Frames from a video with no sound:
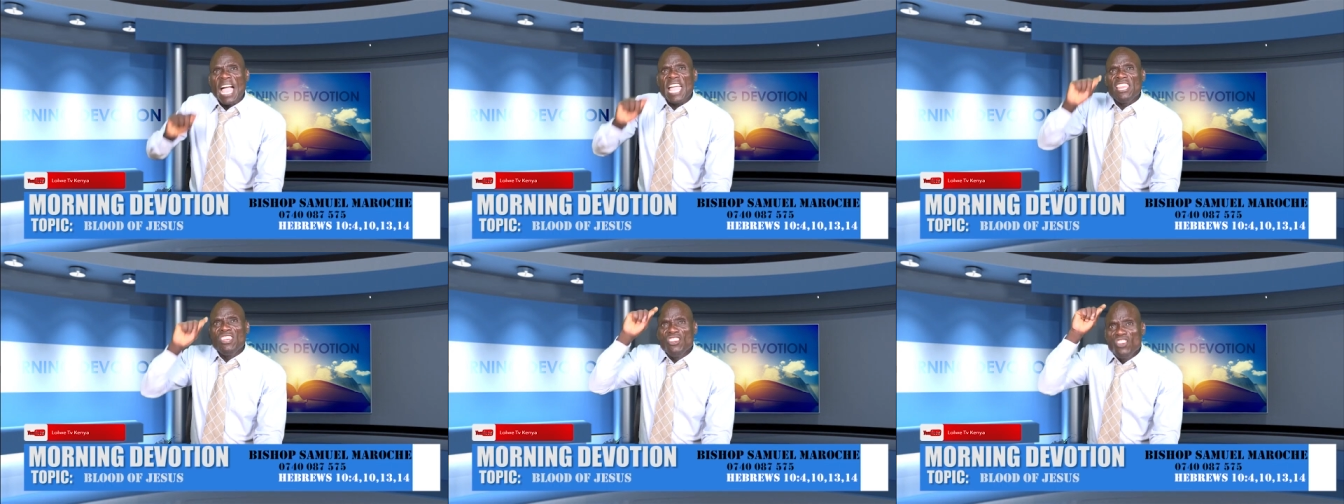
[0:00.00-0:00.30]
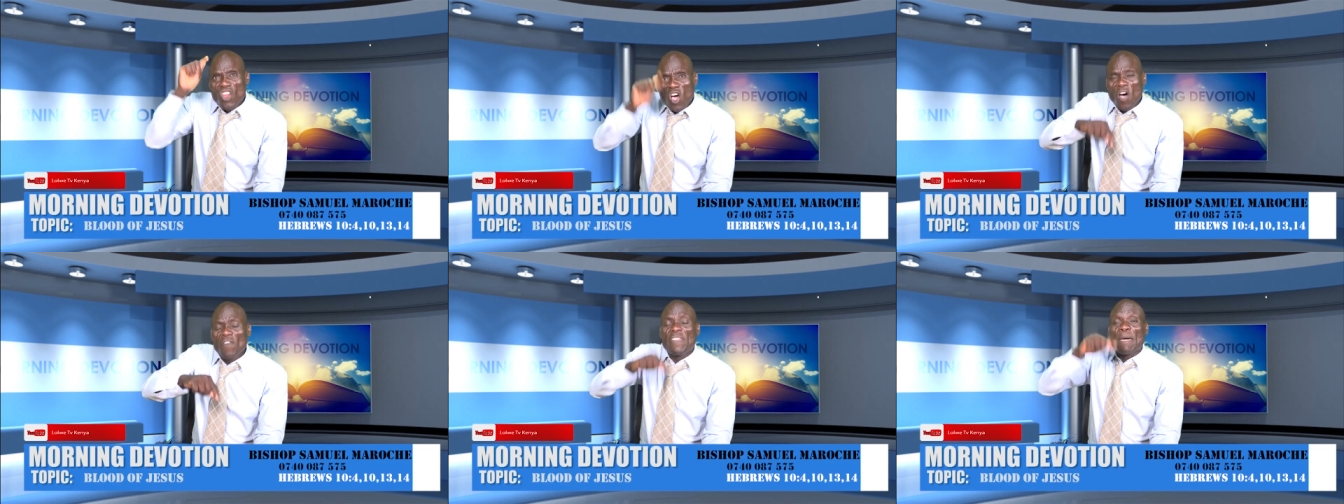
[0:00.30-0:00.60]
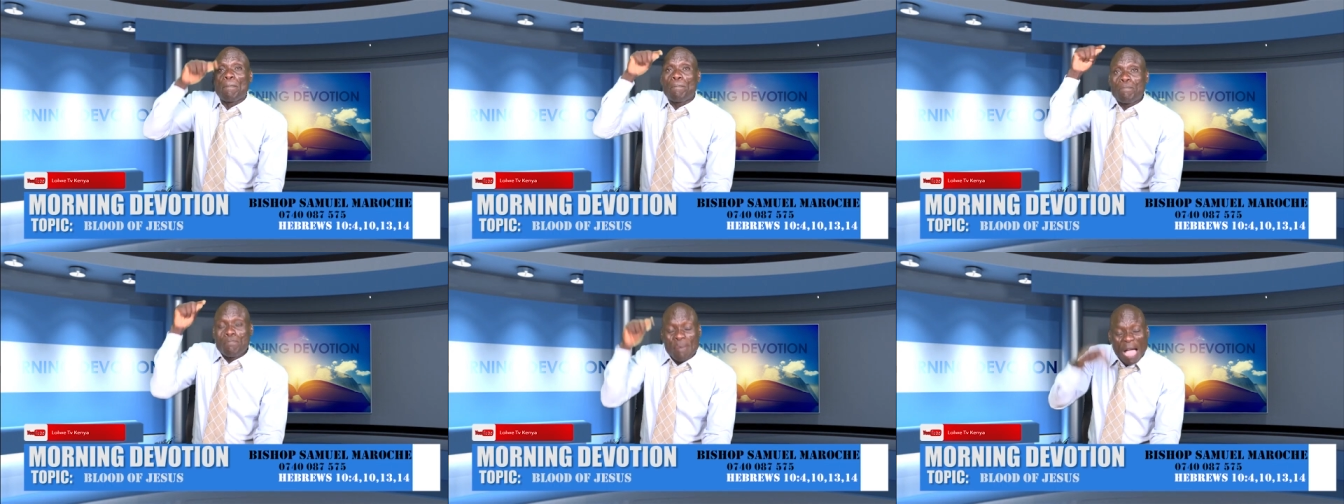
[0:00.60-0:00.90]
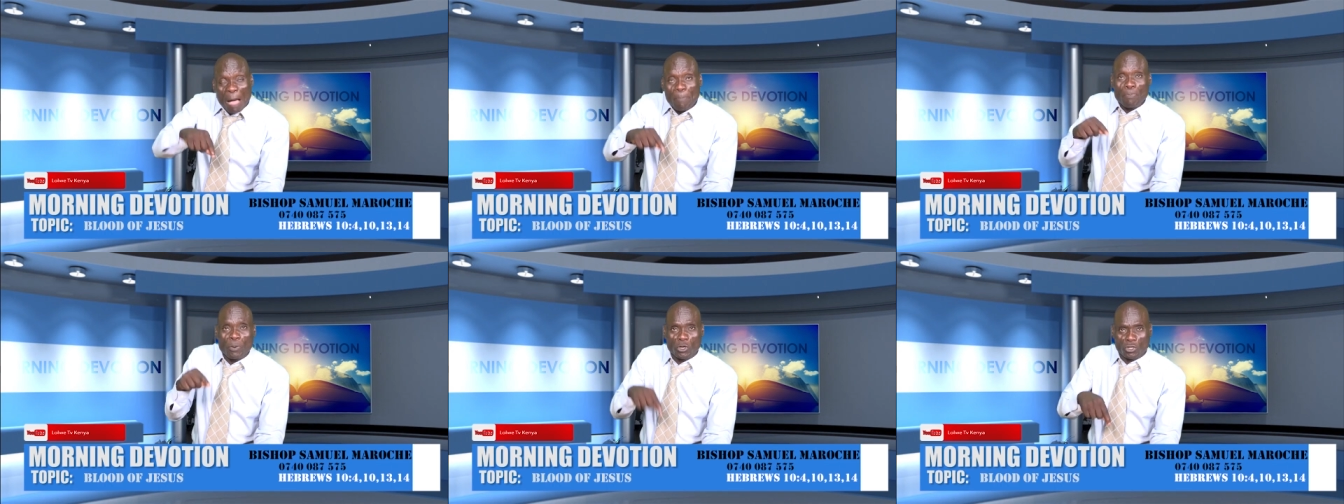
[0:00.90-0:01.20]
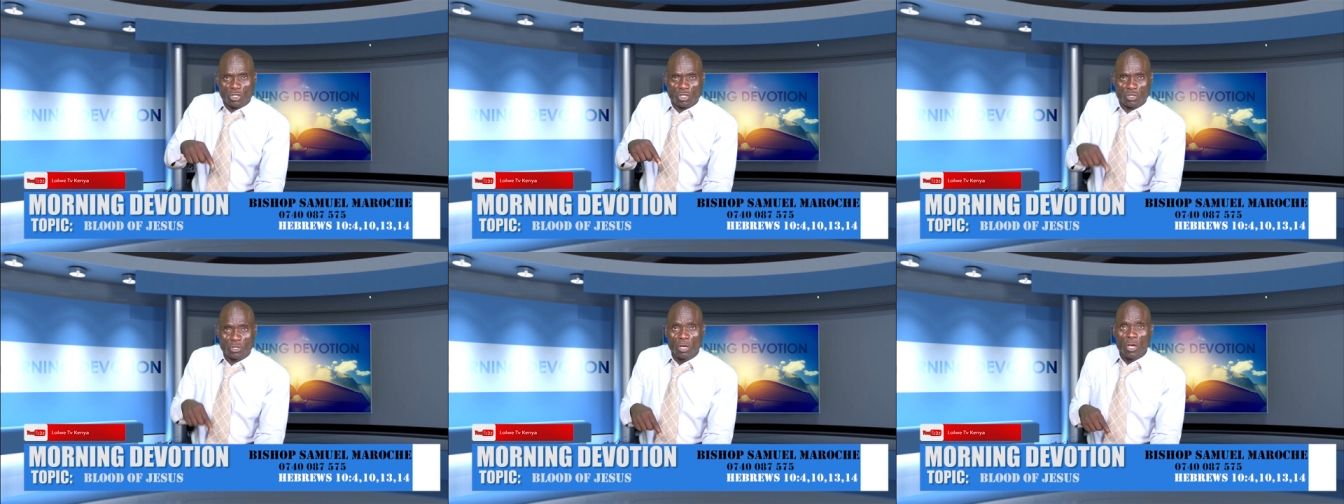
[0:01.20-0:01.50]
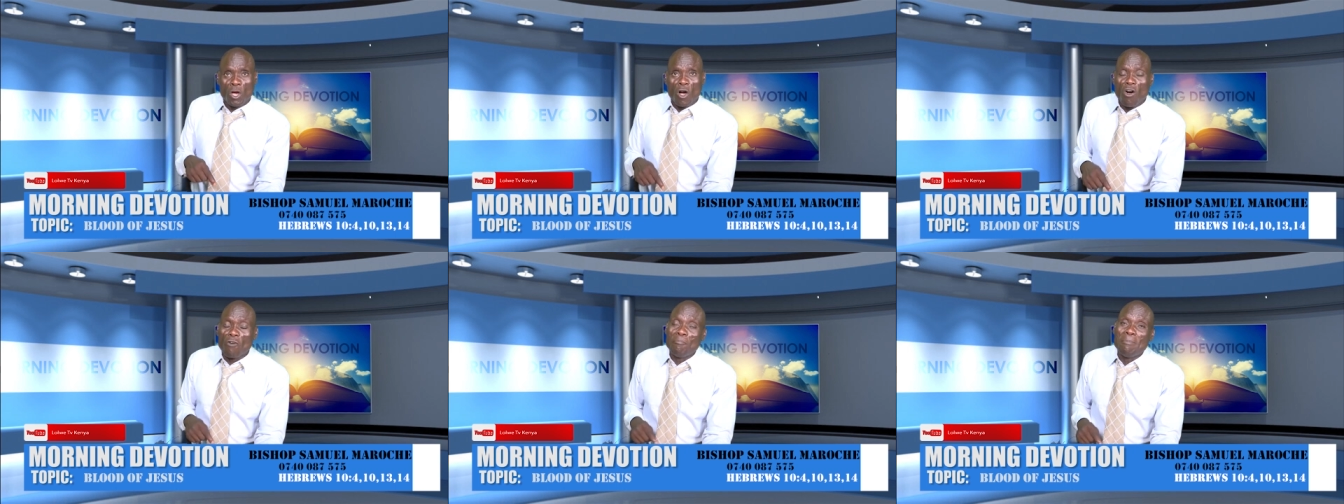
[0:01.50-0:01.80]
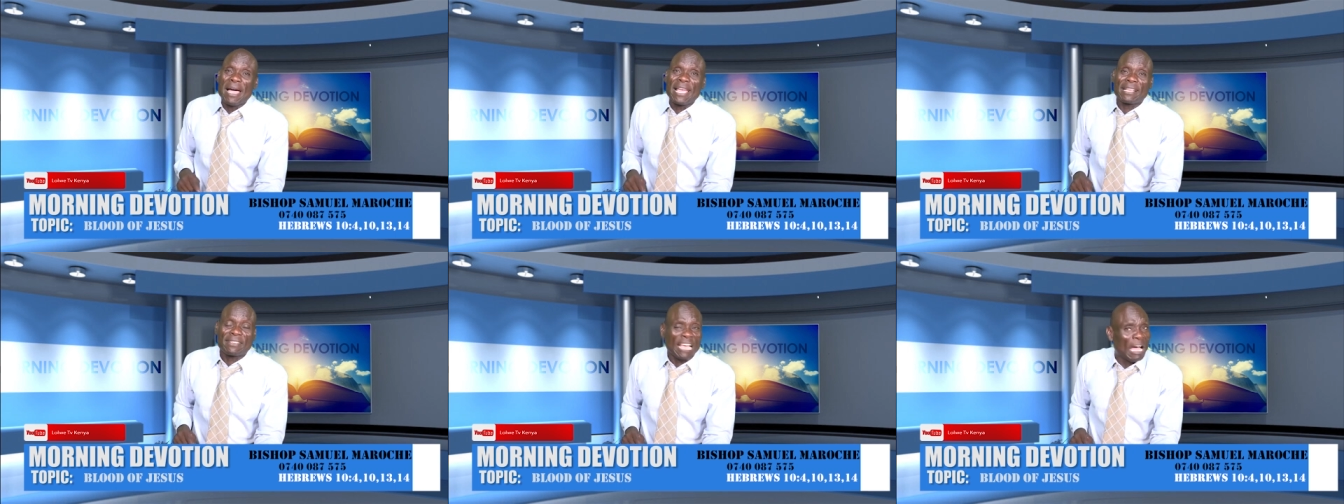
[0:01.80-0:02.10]
I know the purpose
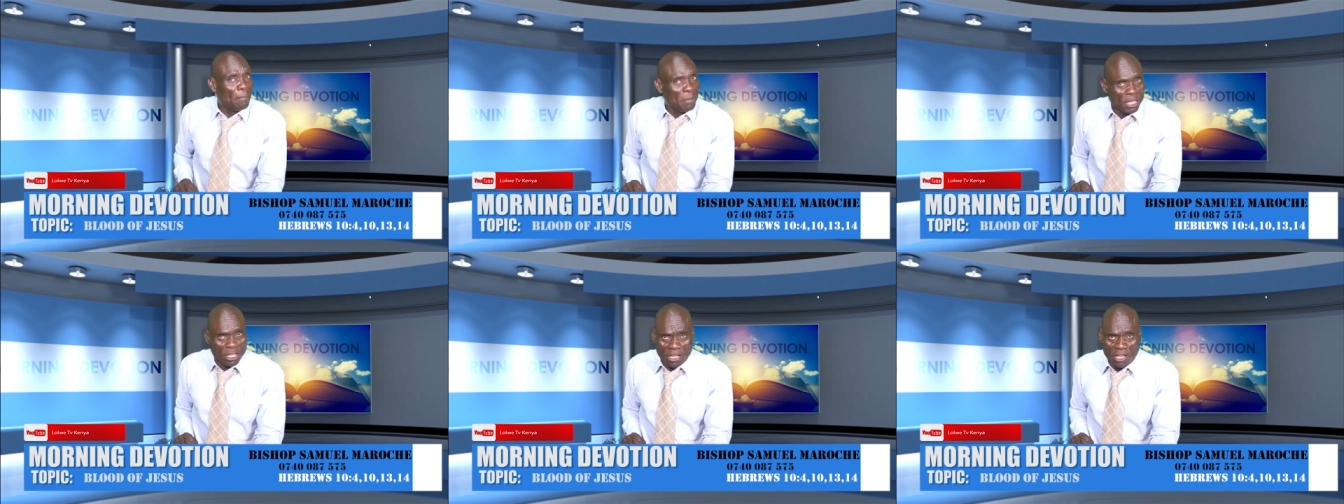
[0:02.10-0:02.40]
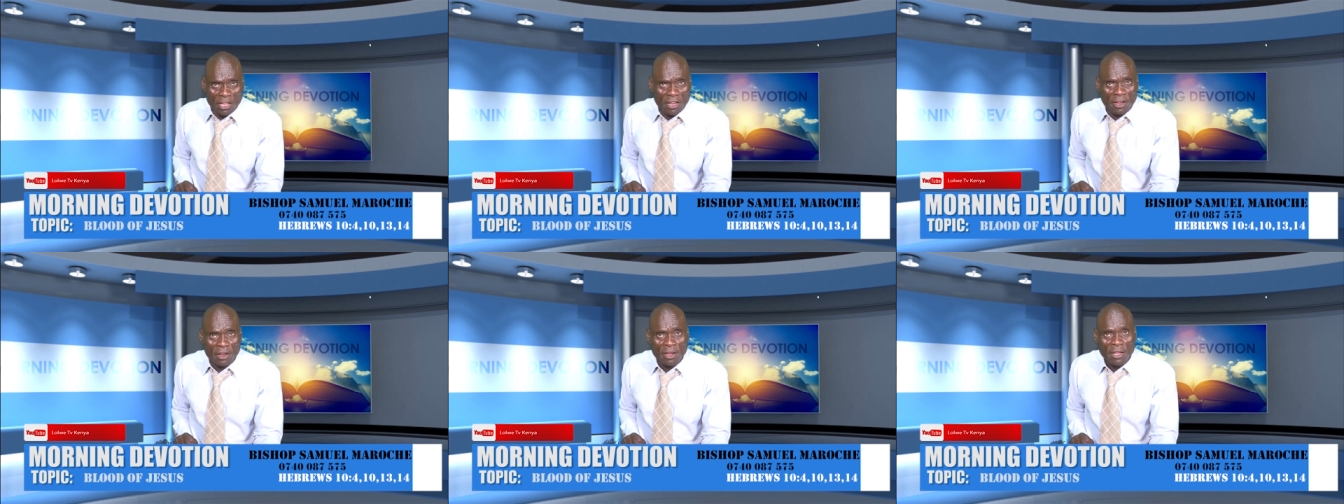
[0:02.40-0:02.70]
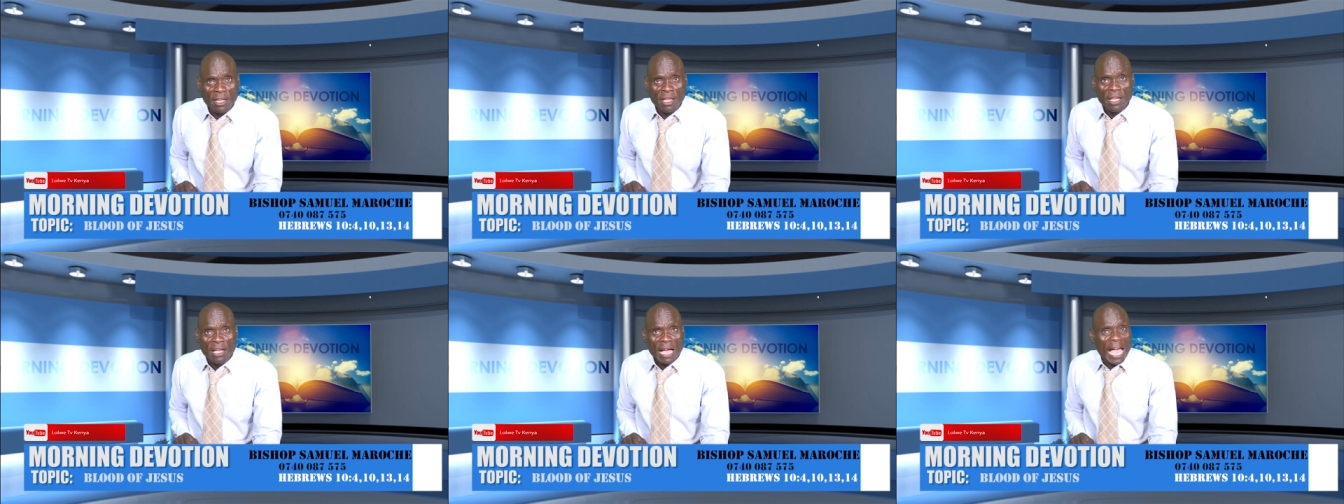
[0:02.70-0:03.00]
of my coming here.